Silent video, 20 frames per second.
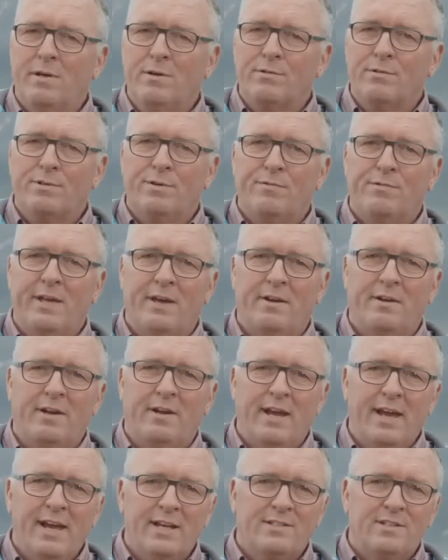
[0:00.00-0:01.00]
because of
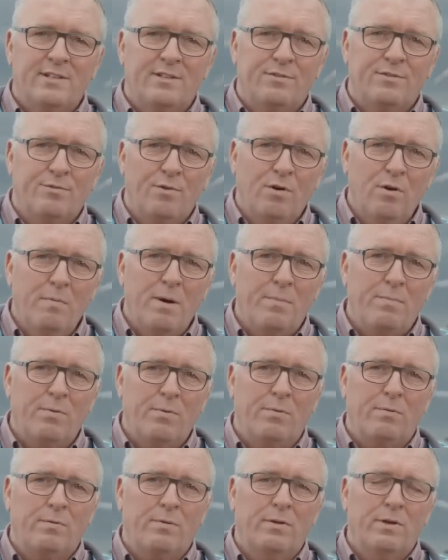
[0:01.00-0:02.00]
their excellent drawbar
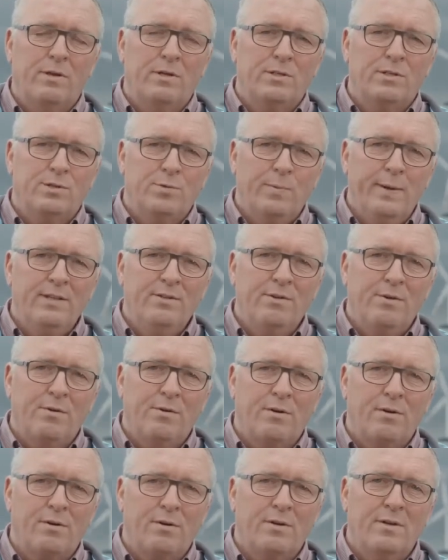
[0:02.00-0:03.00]
pull, swing
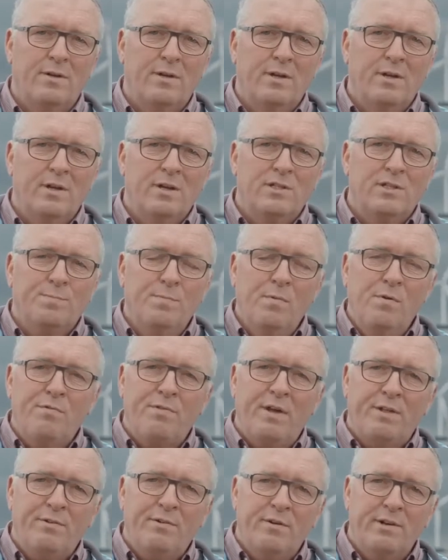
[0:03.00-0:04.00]
torque,
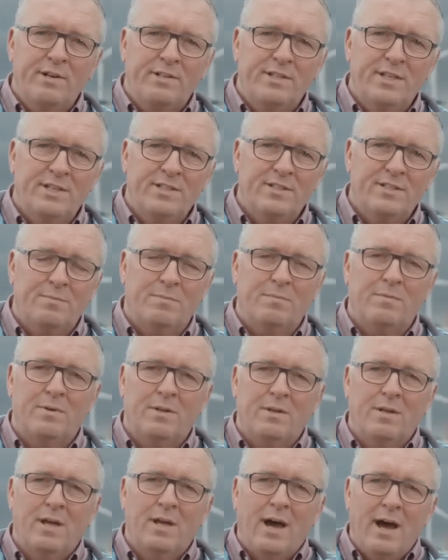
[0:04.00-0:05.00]
smooth hydraulic system,
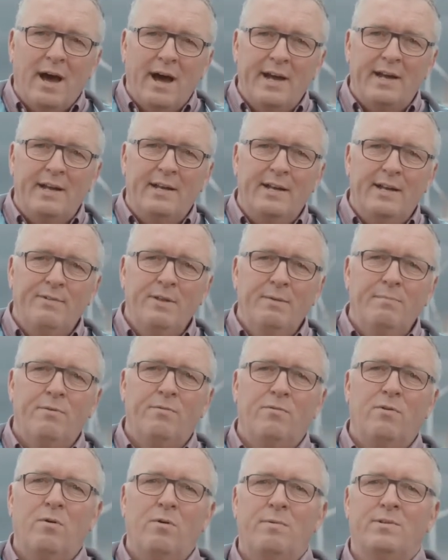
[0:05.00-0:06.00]
high lifting
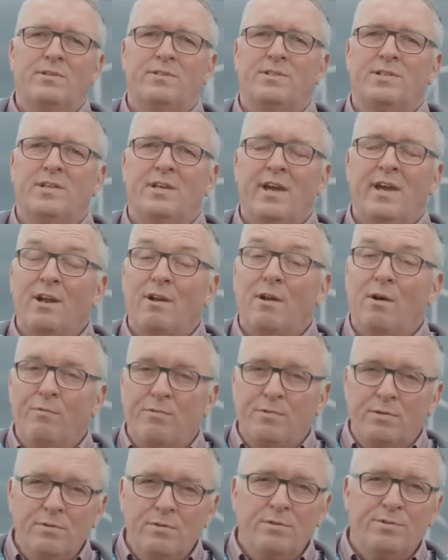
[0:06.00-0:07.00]
performance and low
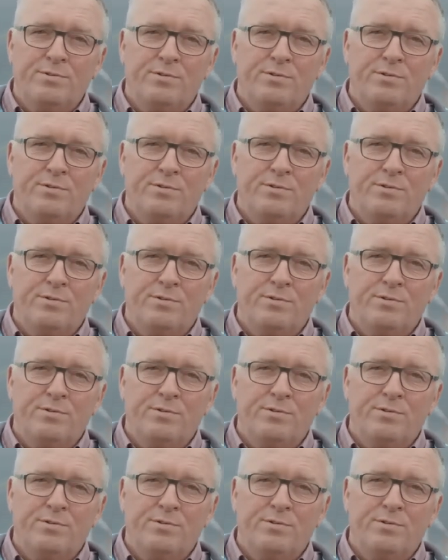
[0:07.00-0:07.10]
fuel